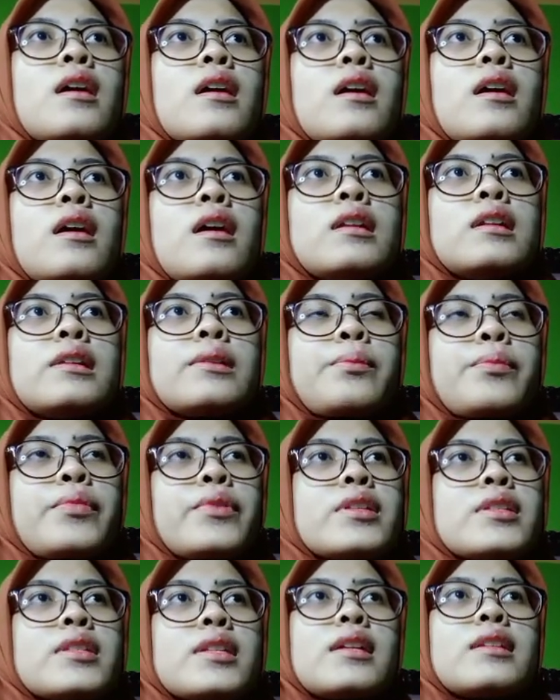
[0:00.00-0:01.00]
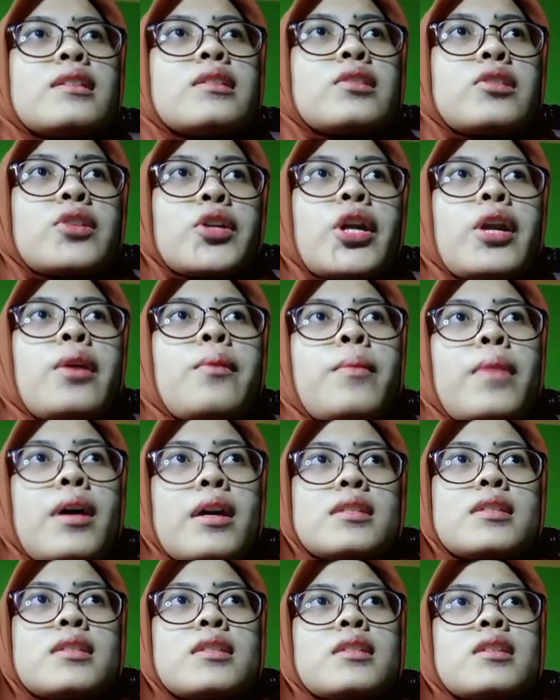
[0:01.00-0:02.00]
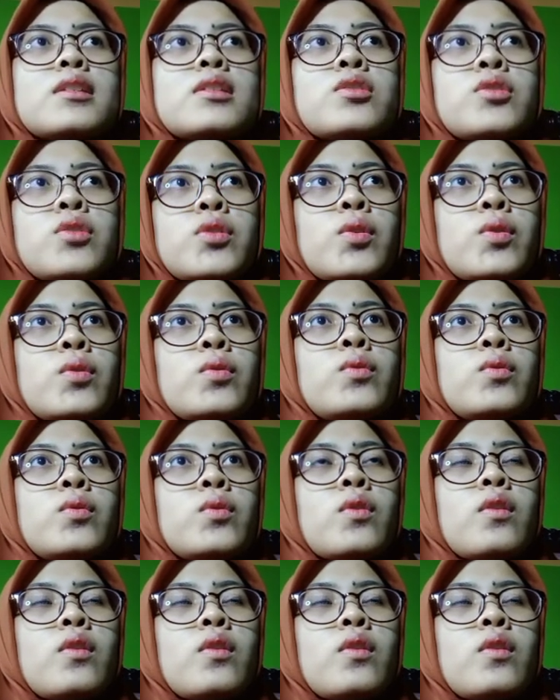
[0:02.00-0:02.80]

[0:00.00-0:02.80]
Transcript: the presenter must do.